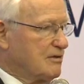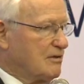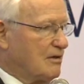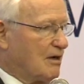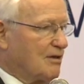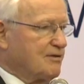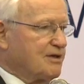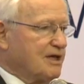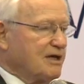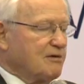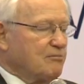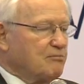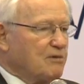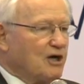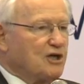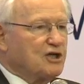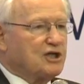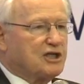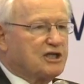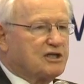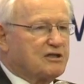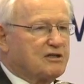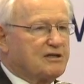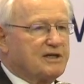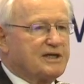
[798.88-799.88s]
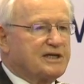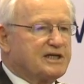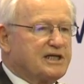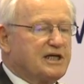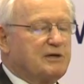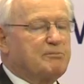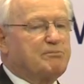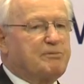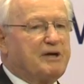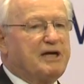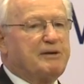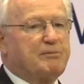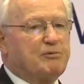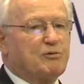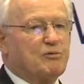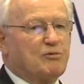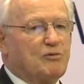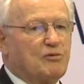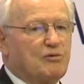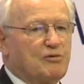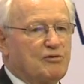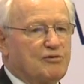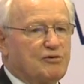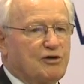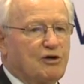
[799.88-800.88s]
I think most thinking
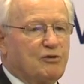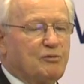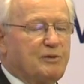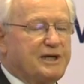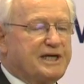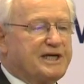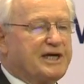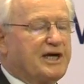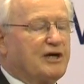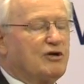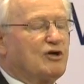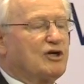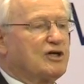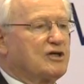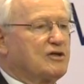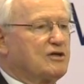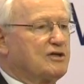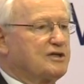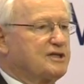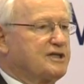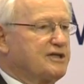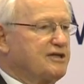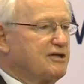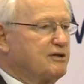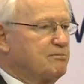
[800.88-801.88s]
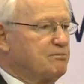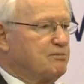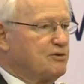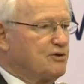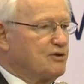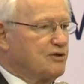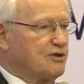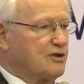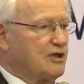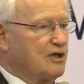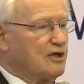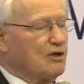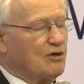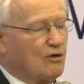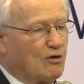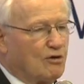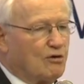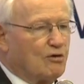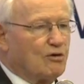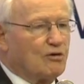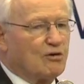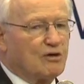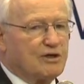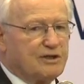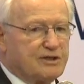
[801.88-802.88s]
people know we cannot continue to burn
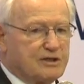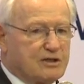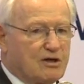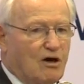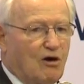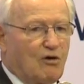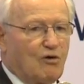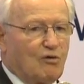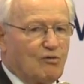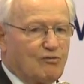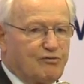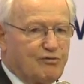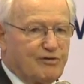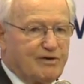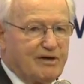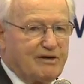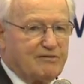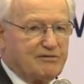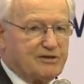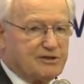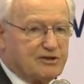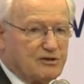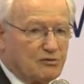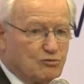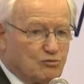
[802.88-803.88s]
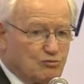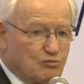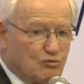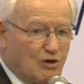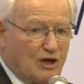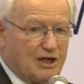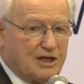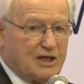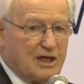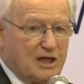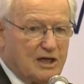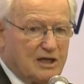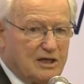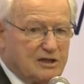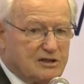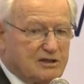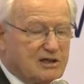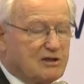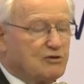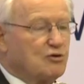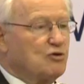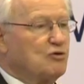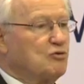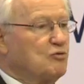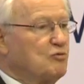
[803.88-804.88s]
oil and coal forever, so what
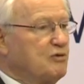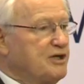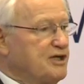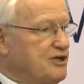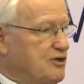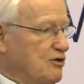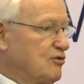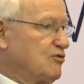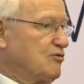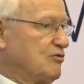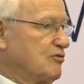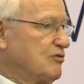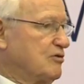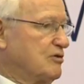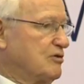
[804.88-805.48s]
do we do?